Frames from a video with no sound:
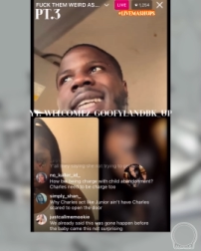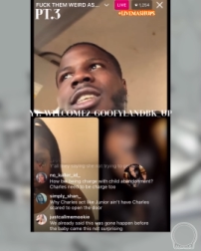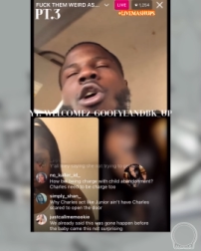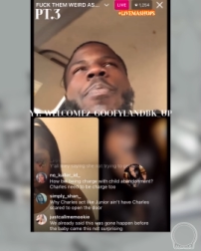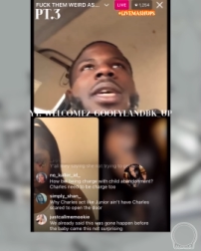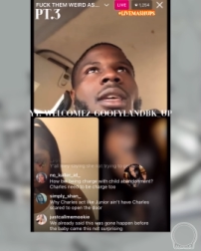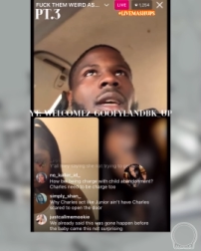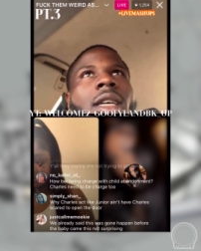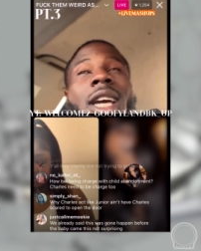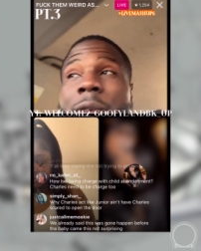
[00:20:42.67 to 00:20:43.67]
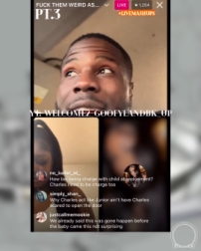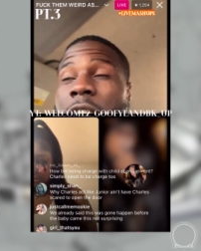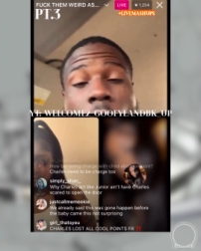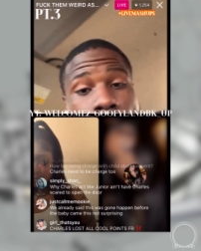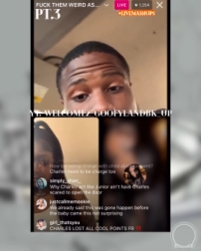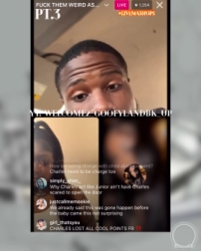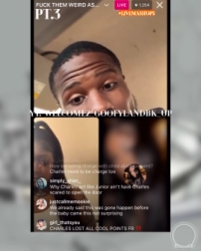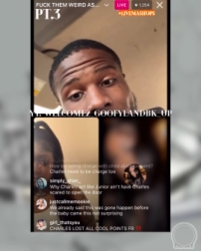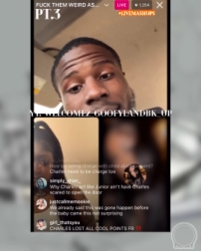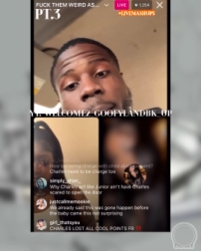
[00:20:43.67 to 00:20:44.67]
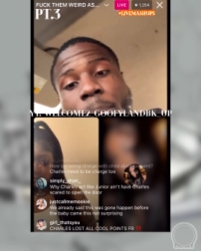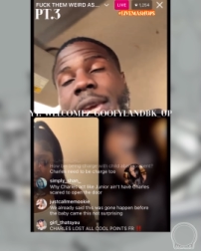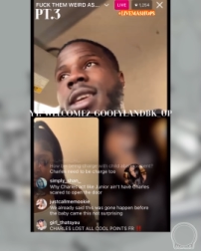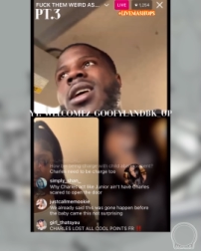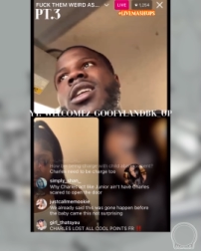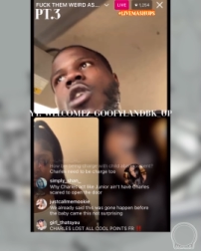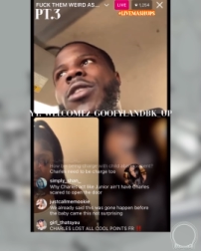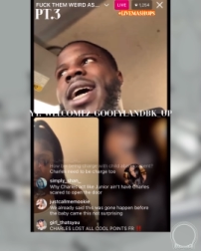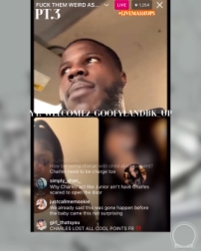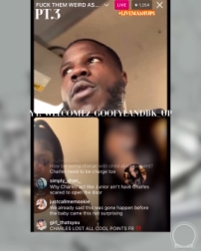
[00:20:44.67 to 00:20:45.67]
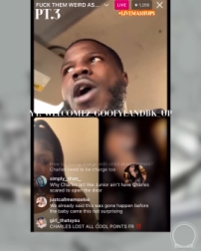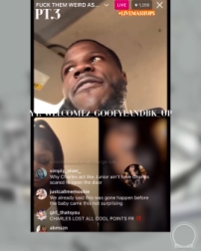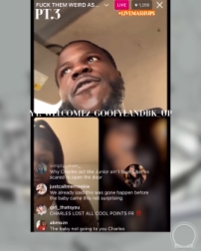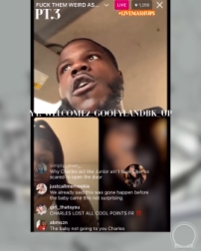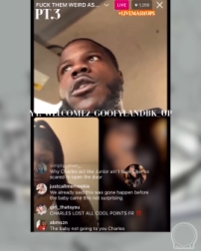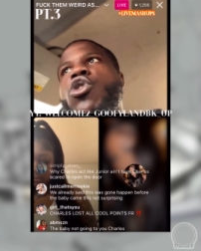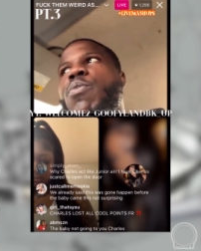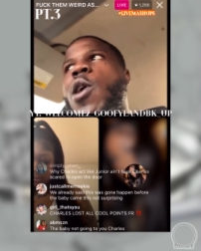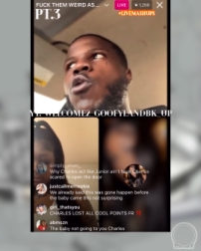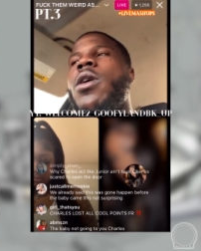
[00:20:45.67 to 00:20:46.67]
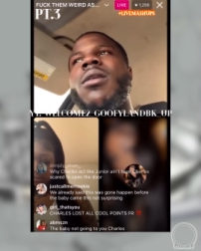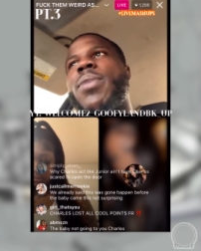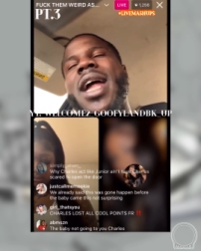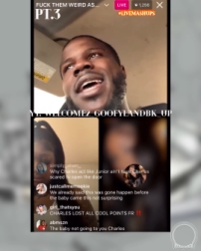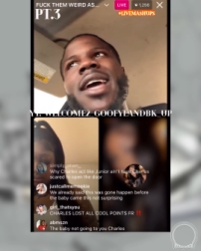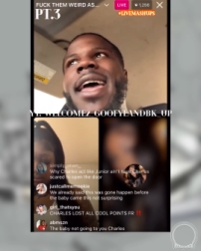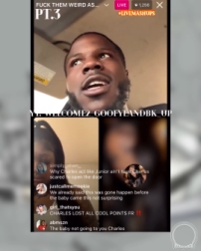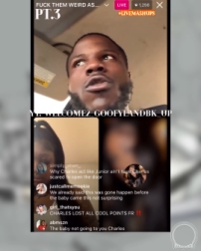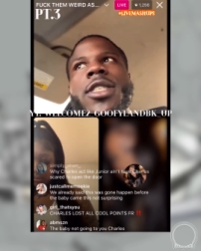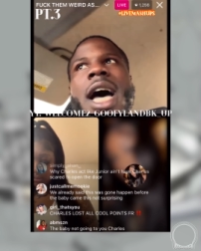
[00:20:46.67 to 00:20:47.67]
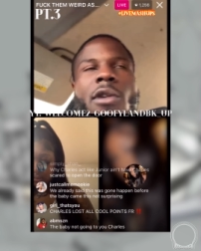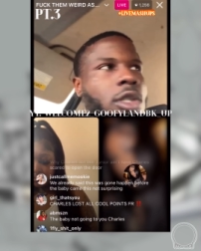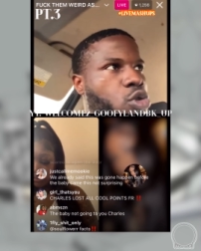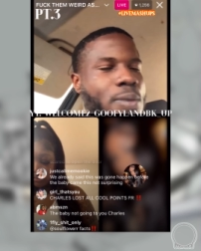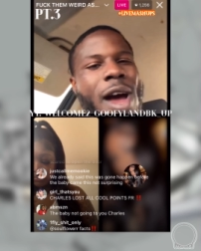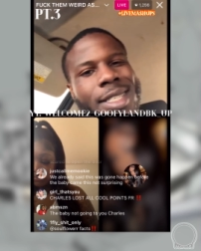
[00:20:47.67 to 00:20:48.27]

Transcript: I told B. You know what I told B? I say B, no cap, bro. I fought with you, bro, but I ain't, I ain't gonna side with you, bro.